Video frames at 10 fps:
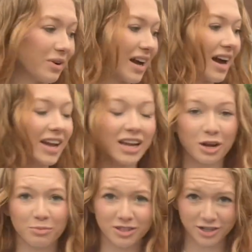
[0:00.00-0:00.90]
We got
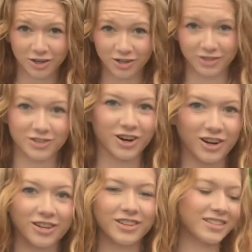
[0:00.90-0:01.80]
Amber Turner's
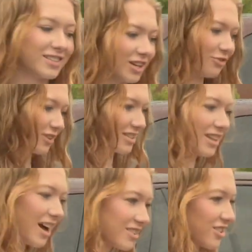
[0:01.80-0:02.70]
card. Let's see if it's
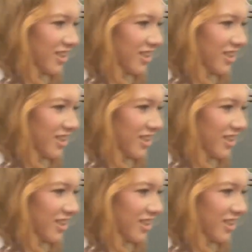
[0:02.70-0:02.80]
locked or